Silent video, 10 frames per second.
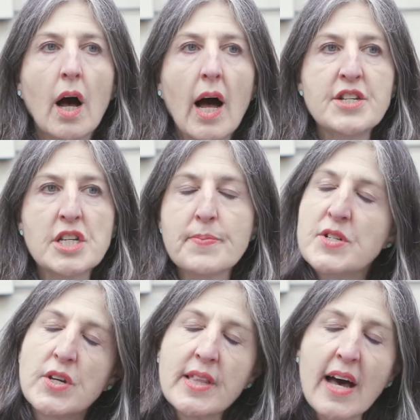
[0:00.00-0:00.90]
And she's been
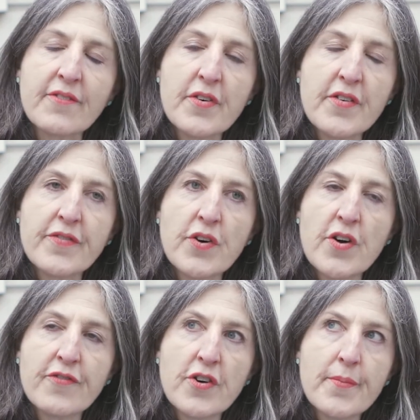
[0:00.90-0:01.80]
doing that
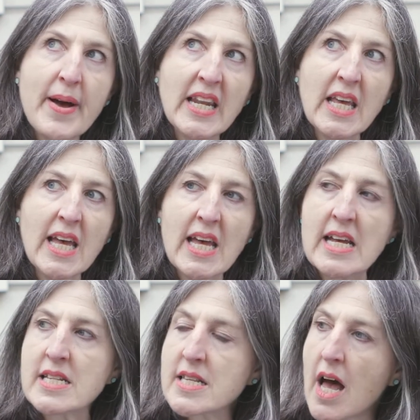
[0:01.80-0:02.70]
for many
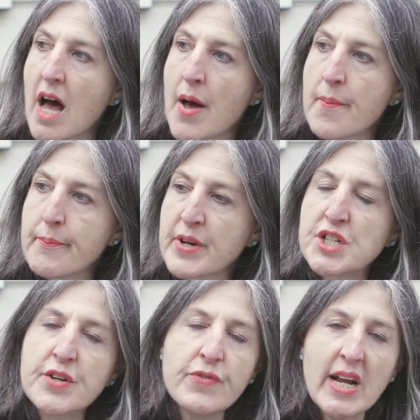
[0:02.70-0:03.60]
years. But
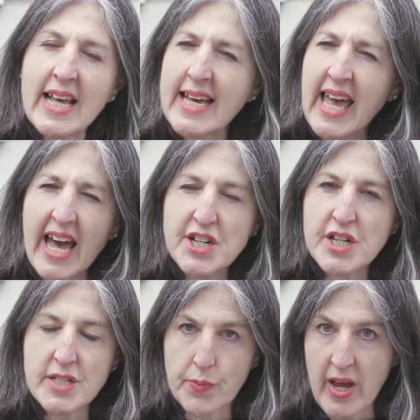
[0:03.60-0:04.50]
she really
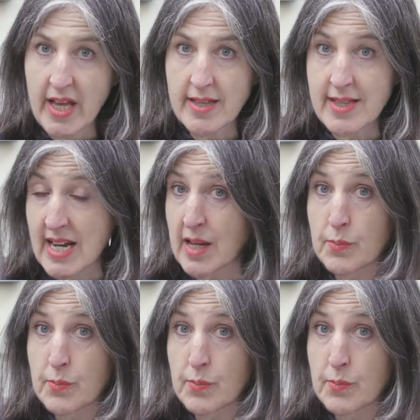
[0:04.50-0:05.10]
engages with the legal